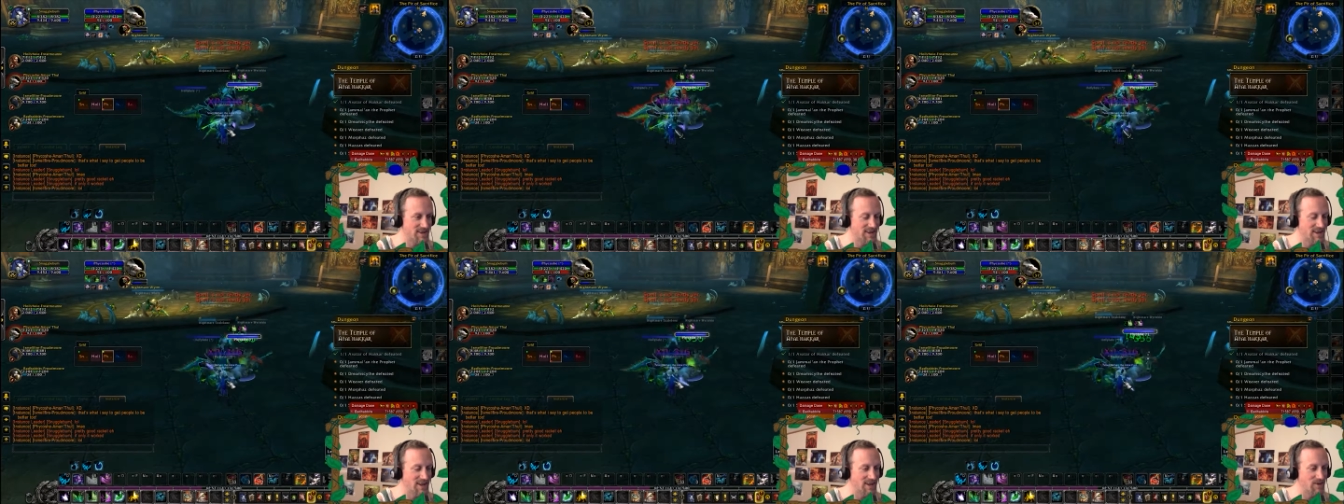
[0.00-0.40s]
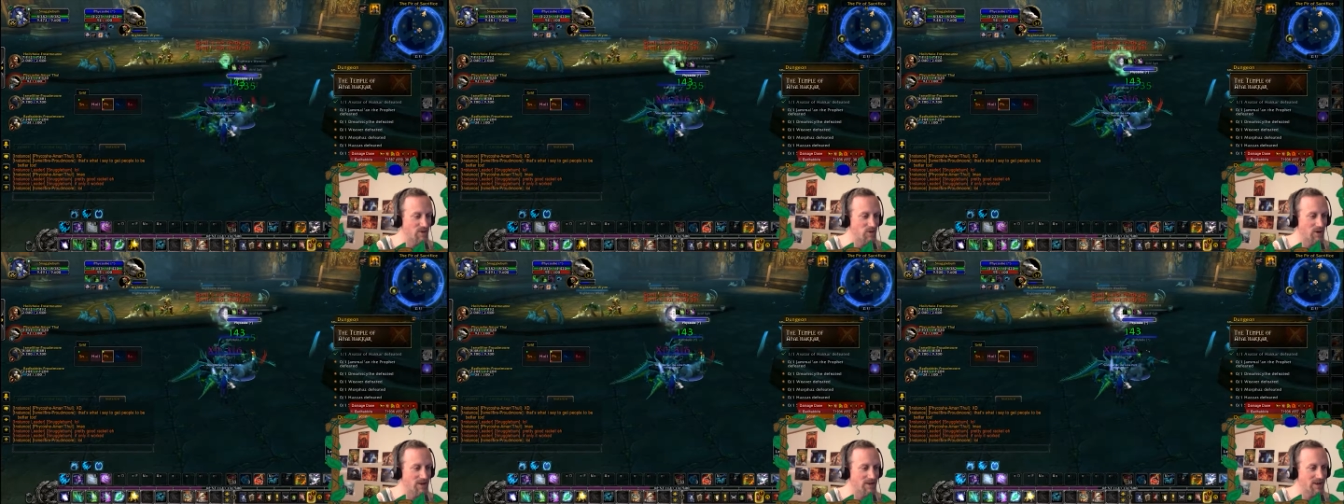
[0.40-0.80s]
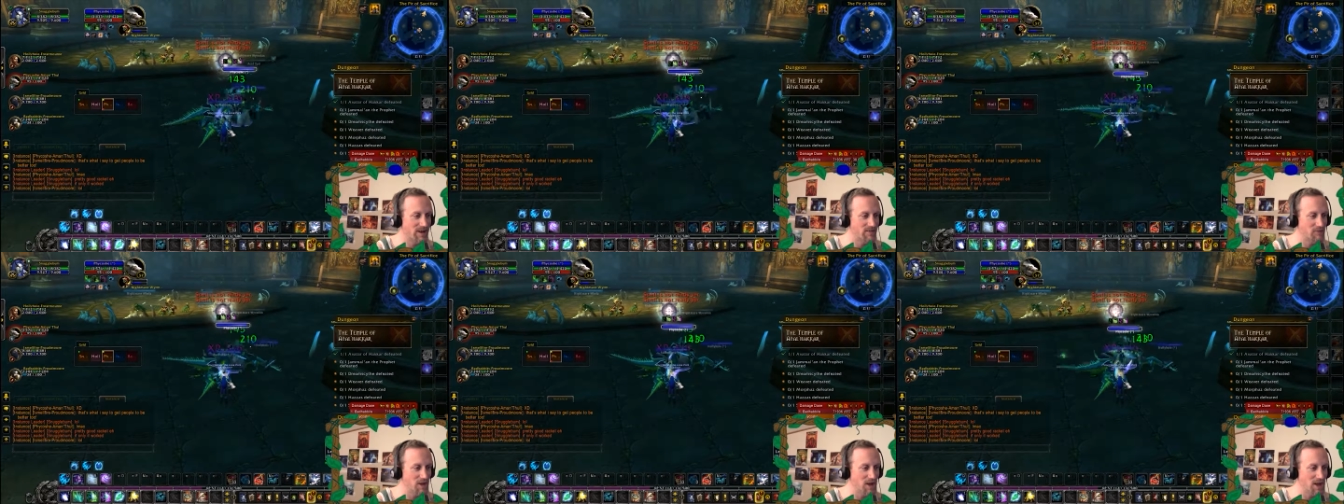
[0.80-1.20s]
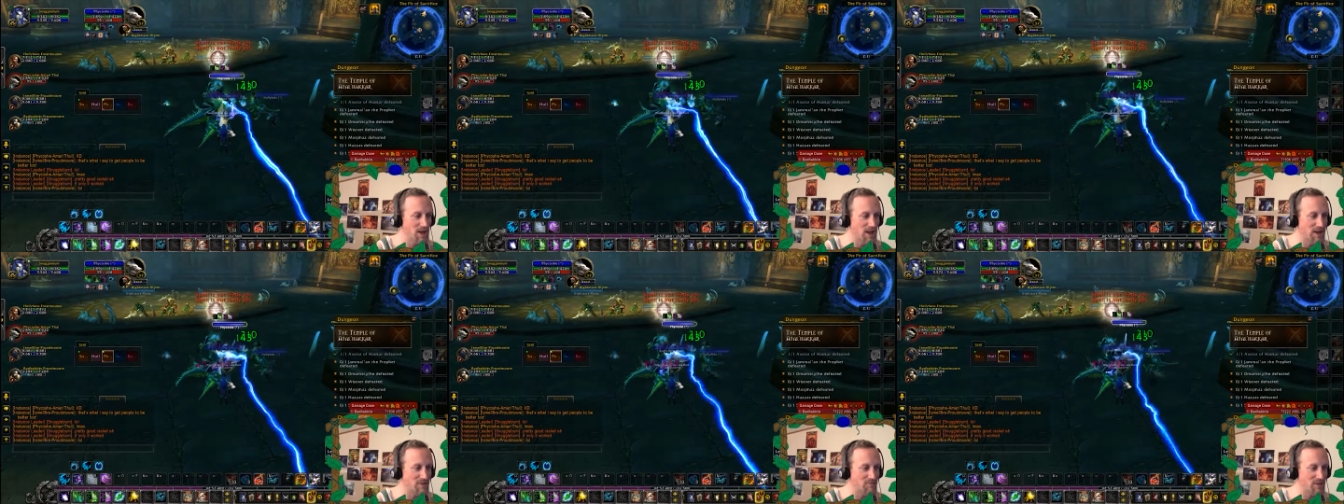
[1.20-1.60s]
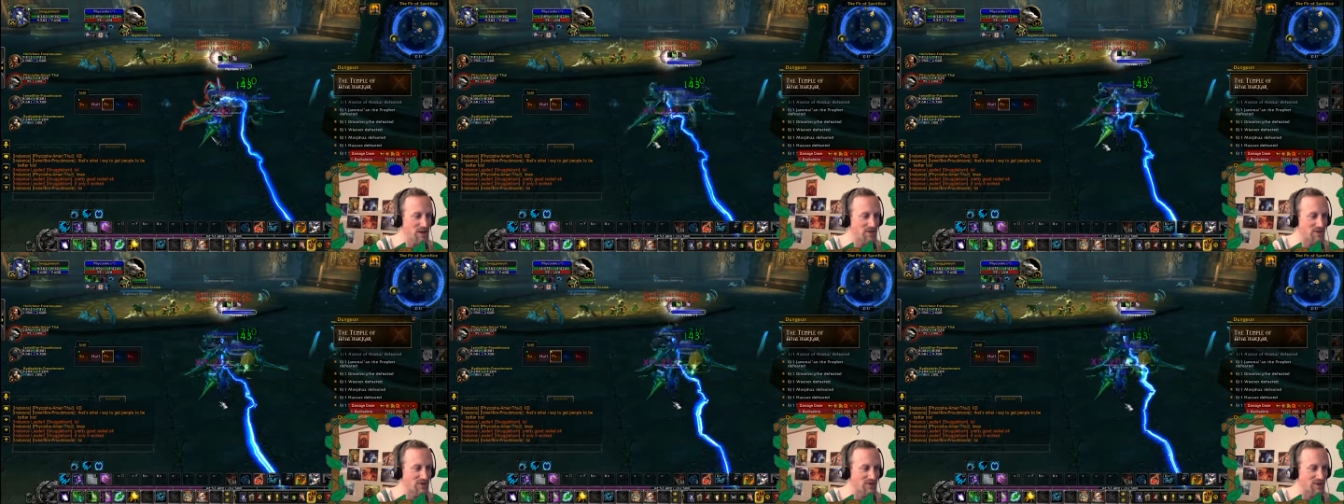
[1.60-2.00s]
I really like
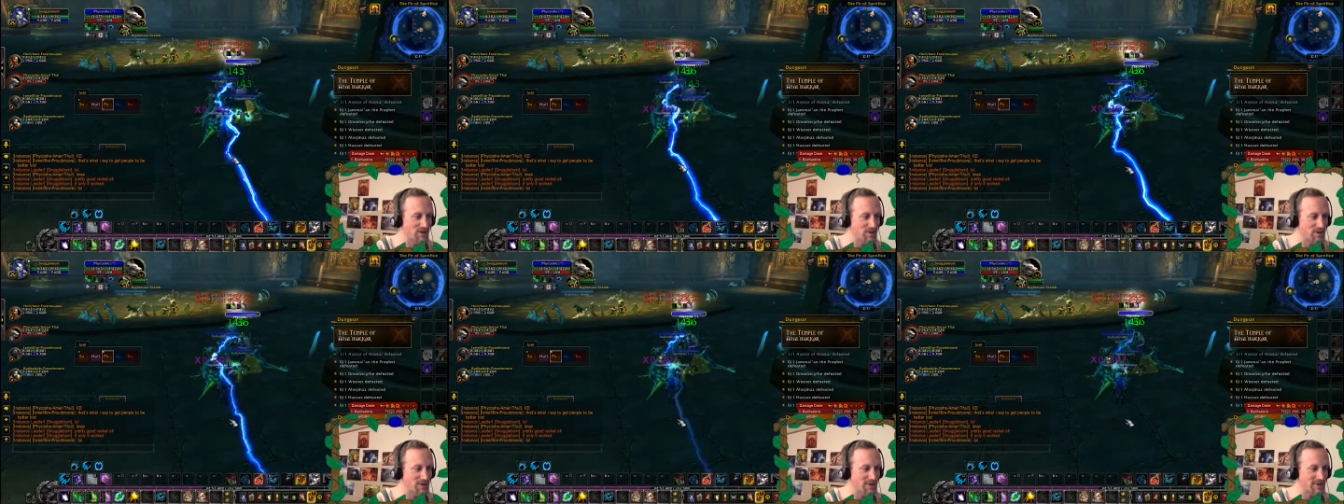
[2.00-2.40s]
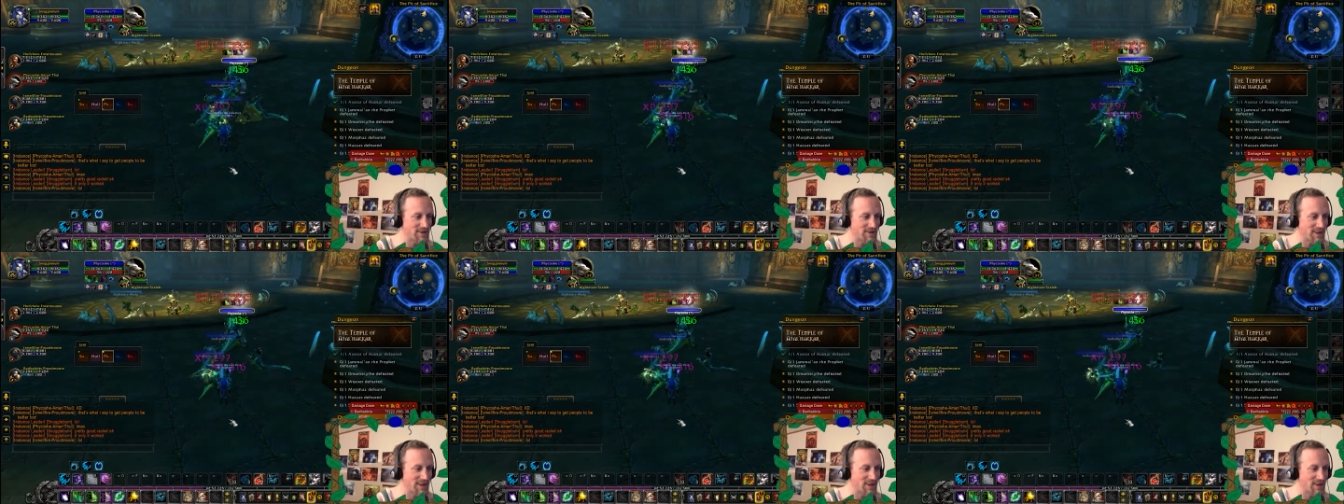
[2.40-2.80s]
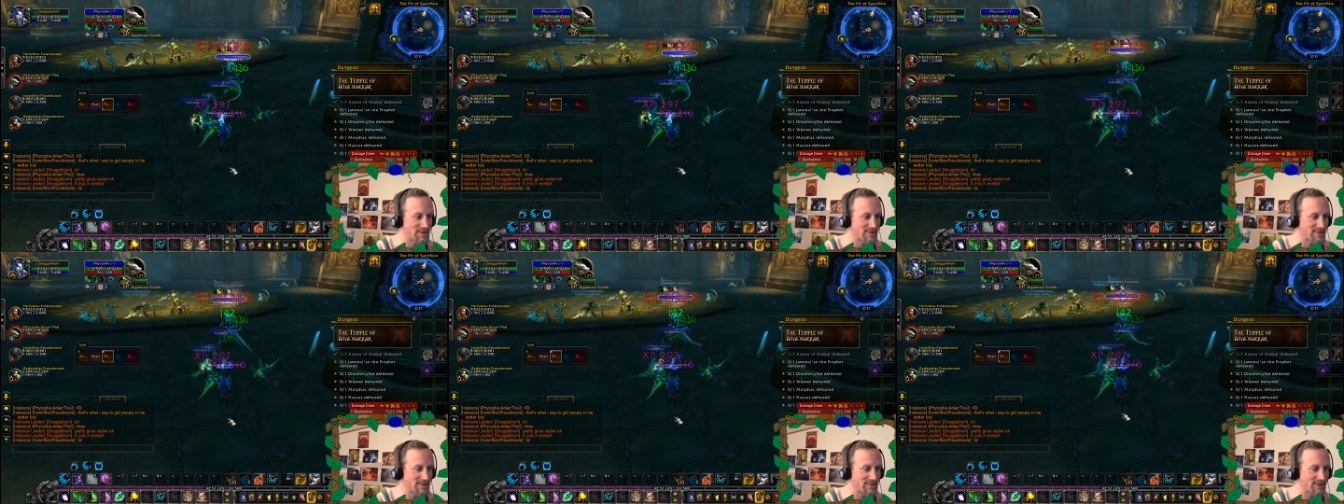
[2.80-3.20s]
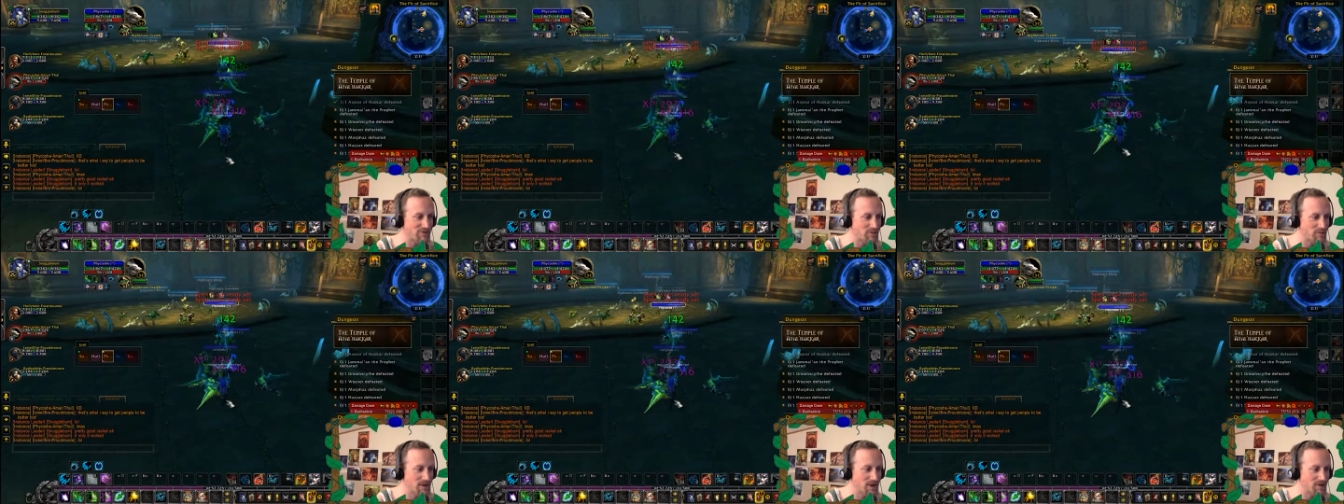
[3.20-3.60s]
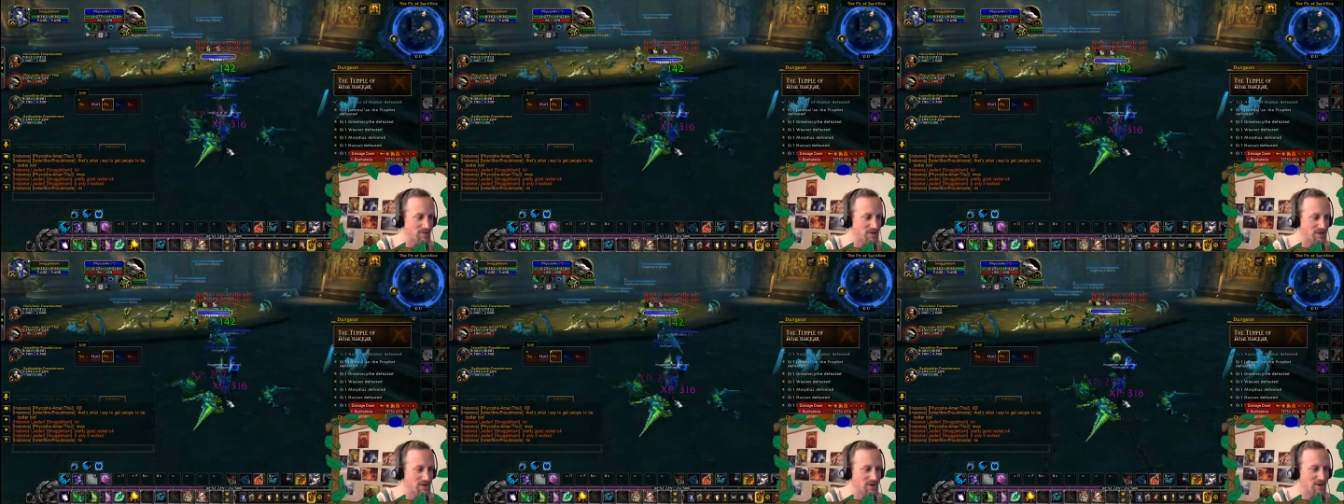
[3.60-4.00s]
beaches. I wanted to say lots of stuff about
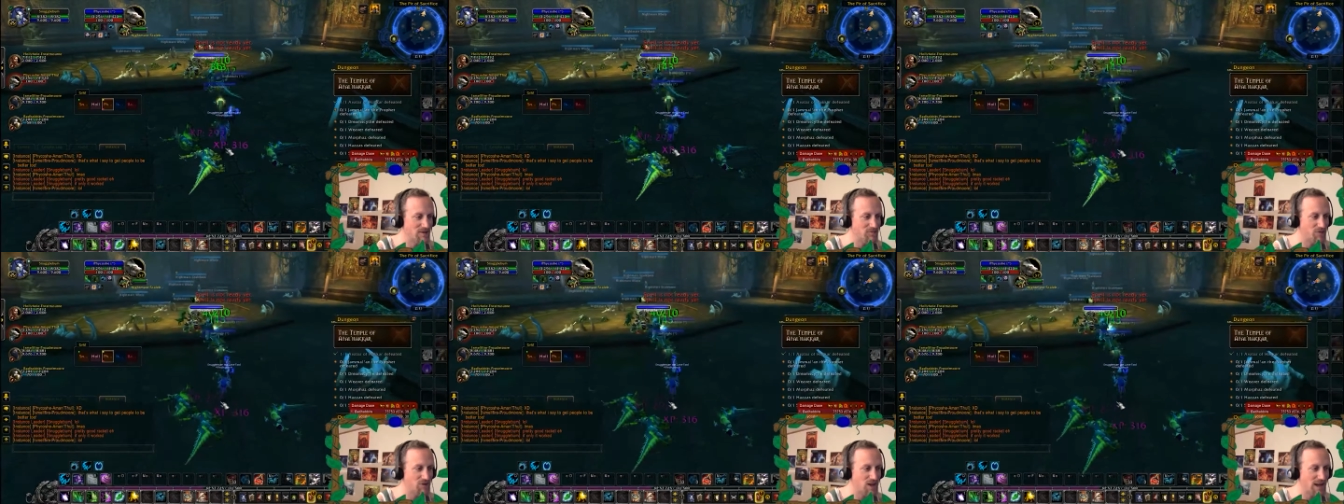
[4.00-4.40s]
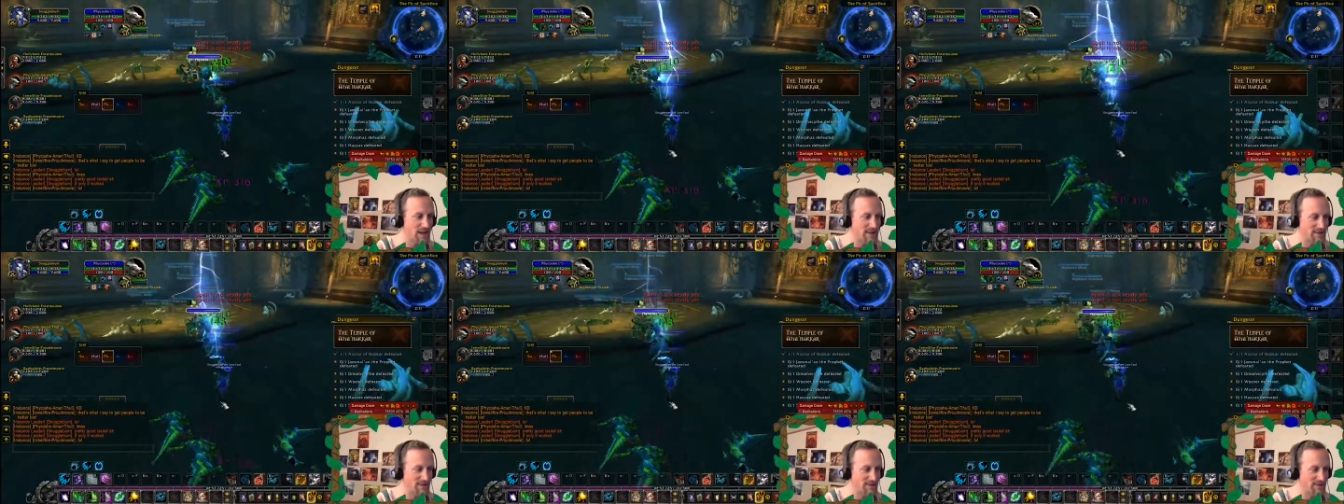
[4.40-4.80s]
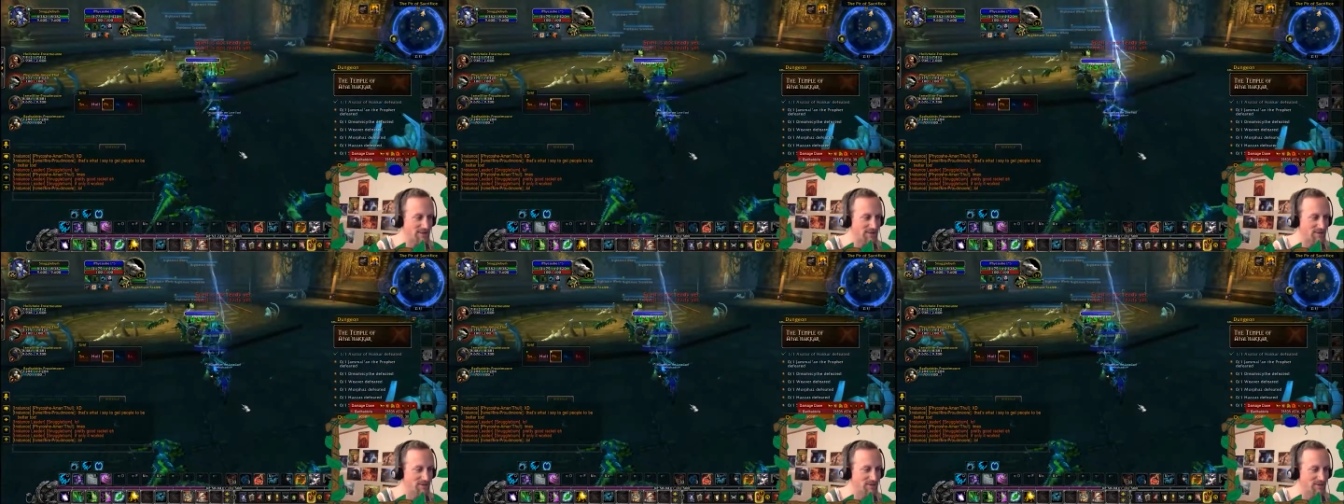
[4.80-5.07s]
playas.